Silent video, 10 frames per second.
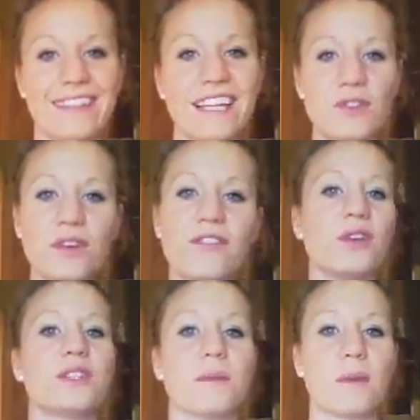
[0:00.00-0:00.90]
Let's
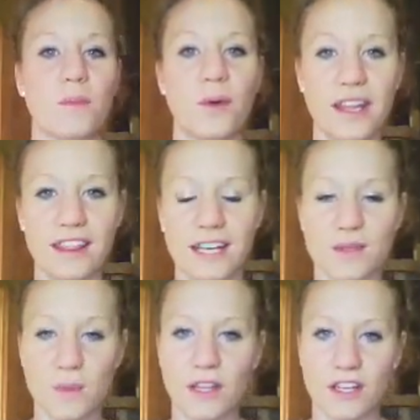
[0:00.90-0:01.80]
review some important
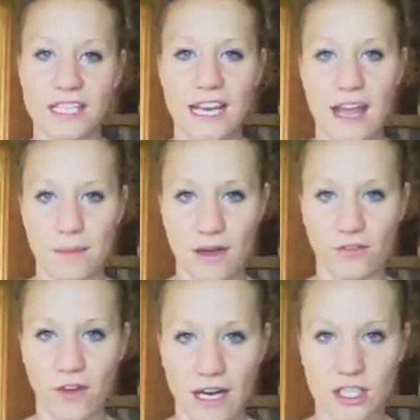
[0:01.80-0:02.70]
things we learned today
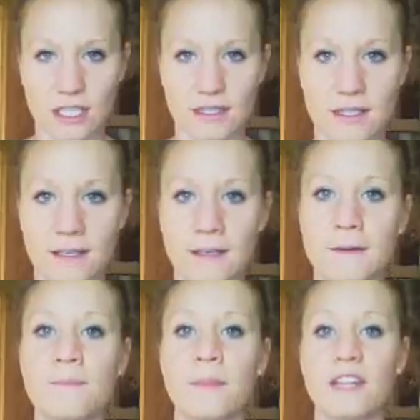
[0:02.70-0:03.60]
about fractions.
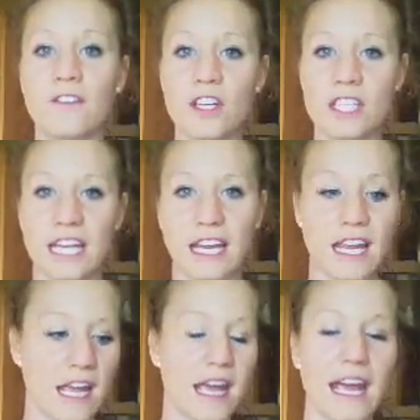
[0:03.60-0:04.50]
The first thing
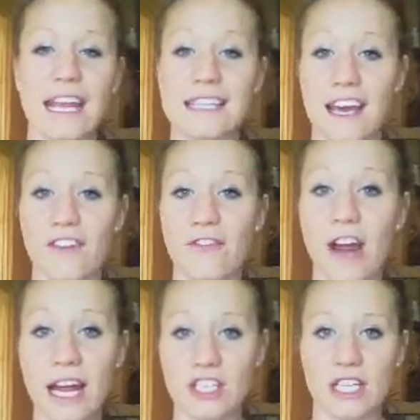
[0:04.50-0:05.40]
is that
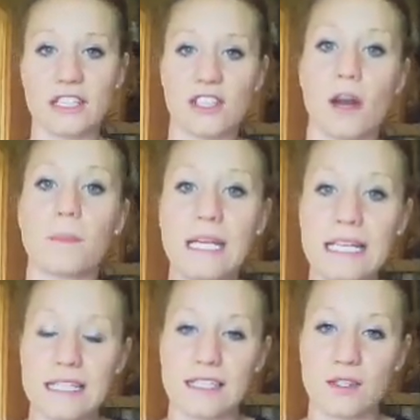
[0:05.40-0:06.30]
fractions are
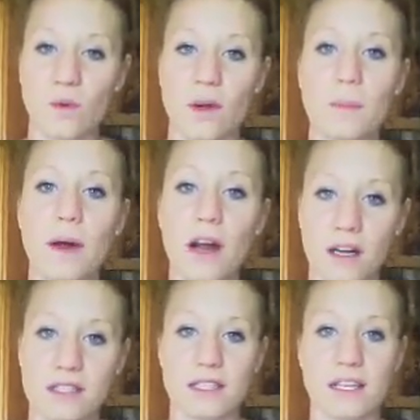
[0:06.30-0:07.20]
pieces or
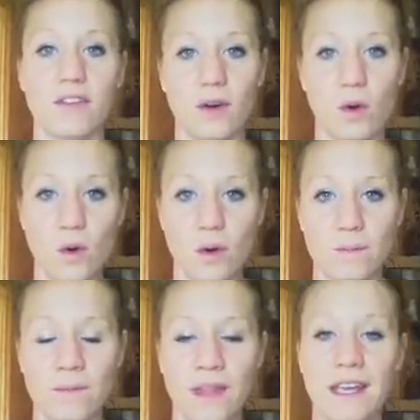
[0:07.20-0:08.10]
parts of a whole.
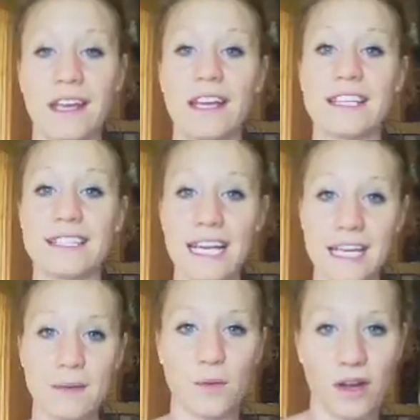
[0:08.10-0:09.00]
The
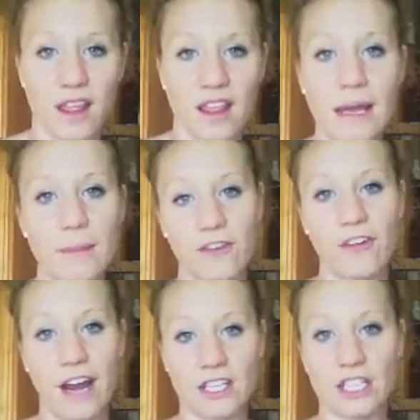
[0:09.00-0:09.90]
second important thing about
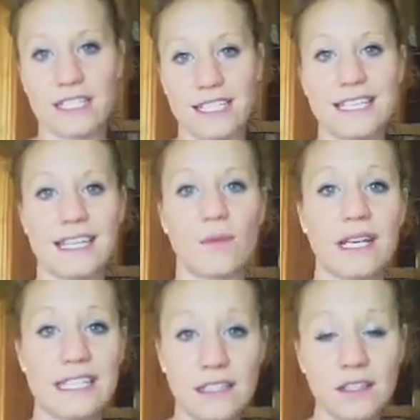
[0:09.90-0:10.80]
fractions is that
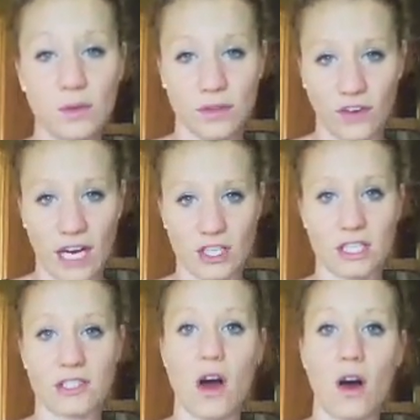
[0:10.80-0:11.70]
when dealing with
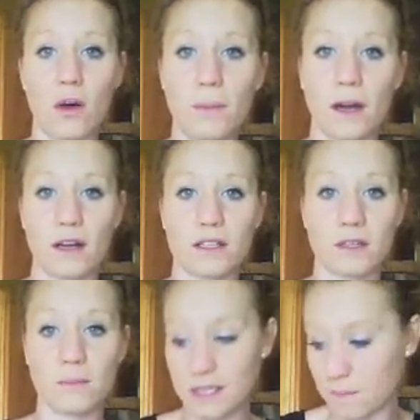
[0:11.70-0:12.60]
fractions, all parts
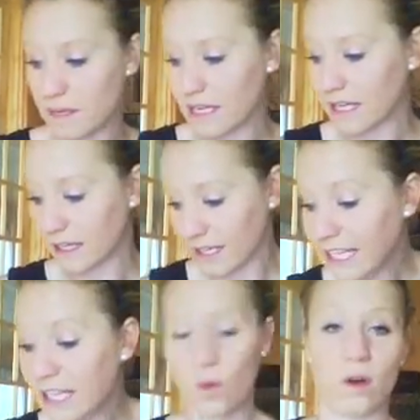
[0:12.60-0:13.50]
must be
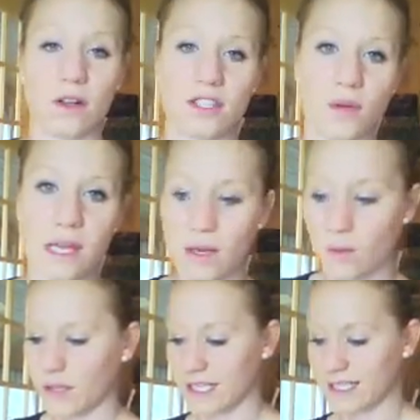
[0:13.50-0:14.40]
equal, so
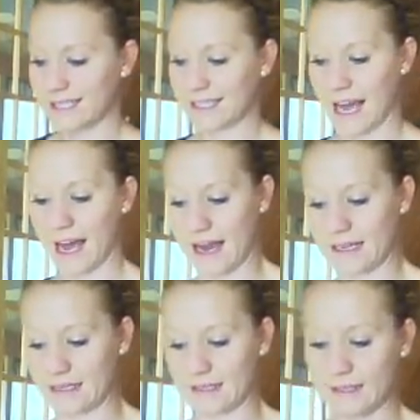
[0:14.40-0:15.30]
equal in
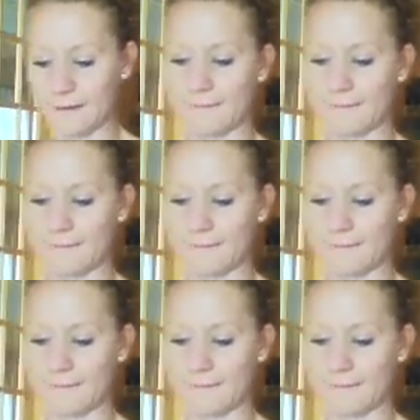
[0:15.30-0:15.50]
size,